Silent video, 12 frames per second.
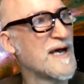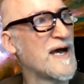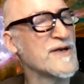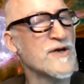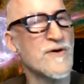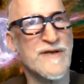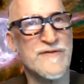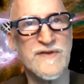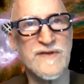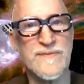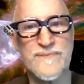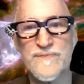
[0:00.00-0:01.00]
I know. I,
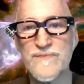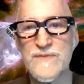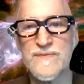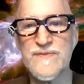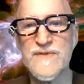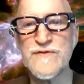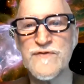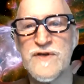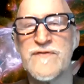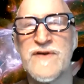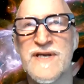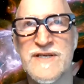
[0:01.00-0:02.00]
I figure
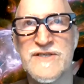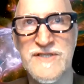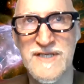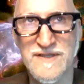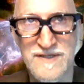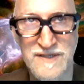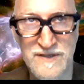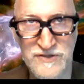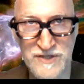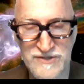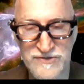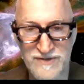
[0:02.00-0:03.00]
if I can just get the
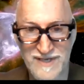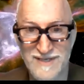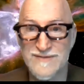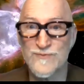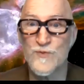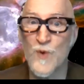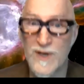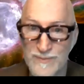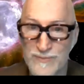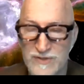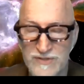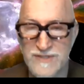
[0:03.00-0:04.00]
synergizer in the hands of one
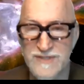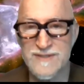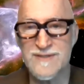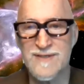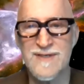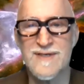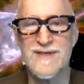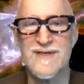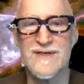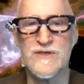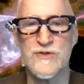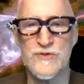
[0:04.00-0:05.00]
person
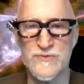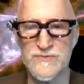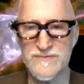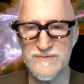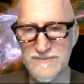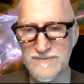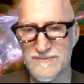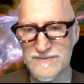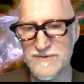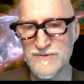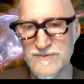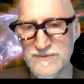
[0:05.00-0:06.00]
who
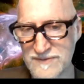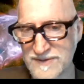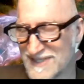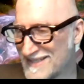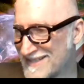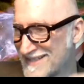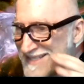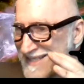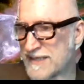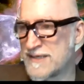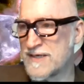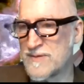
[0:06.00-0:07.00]
who's
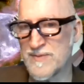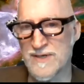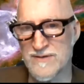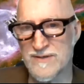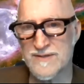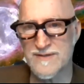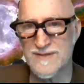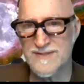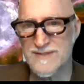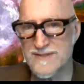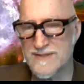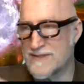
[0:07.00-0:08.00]
excited about it,
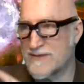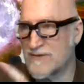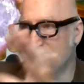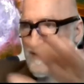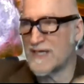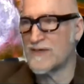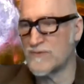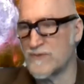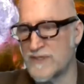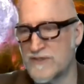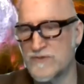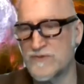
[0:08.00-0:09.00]
because you know I don't
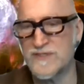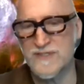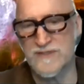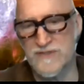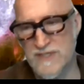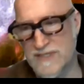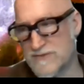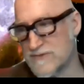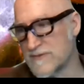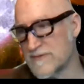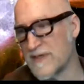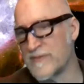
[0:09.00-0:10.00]
want to do the
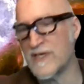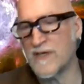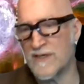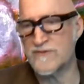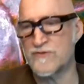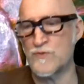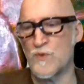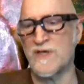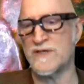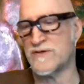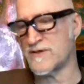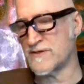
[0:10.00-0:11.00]
synergizers. I mean, I'll, I'll do
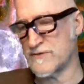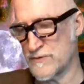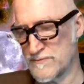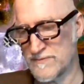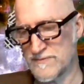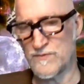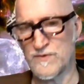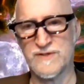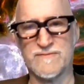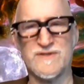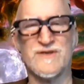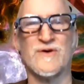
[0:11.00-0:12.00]
one or I'll do one.
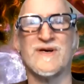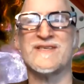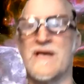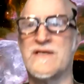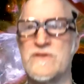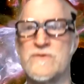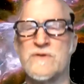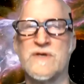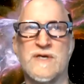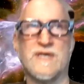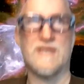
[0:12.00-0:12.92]
You know, I, I do.